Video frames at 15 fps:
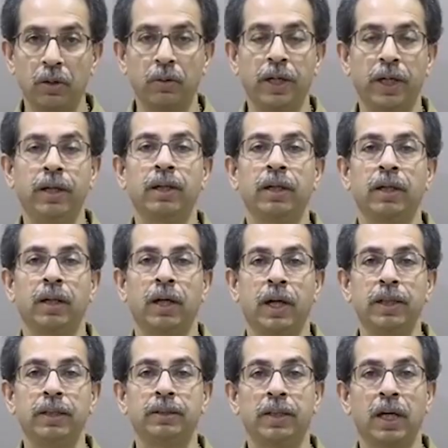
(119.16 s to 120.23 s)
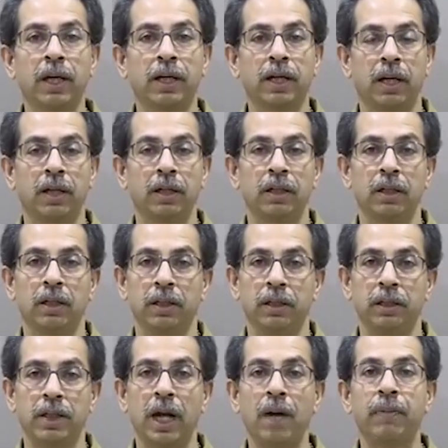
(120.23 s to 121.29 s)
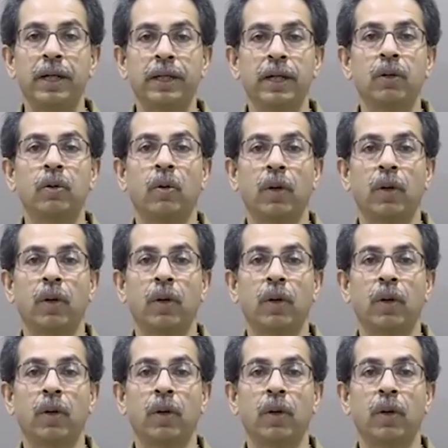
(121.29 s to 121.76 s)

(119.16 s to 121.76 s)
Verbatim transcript: will be taken by the Chief Minister Uddhav Thackeray.